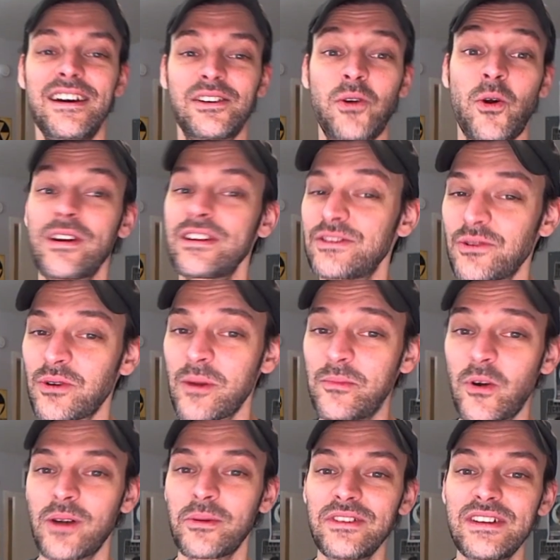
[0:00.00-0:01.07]
according to a
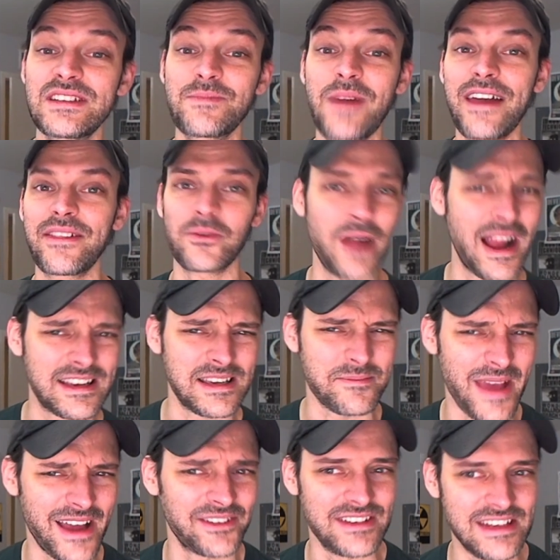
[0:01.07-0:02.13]
report released by the Rocky
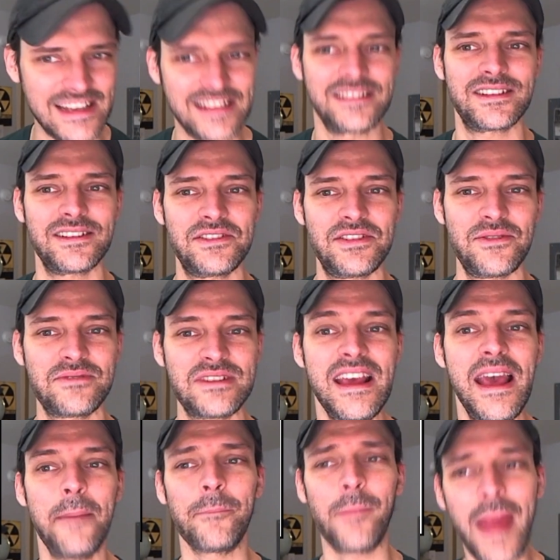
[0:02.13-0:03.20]
Mountain Institute.
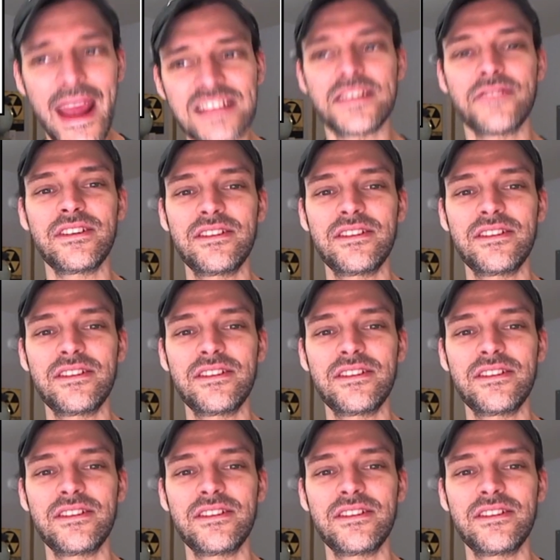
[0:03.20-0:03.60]
Massive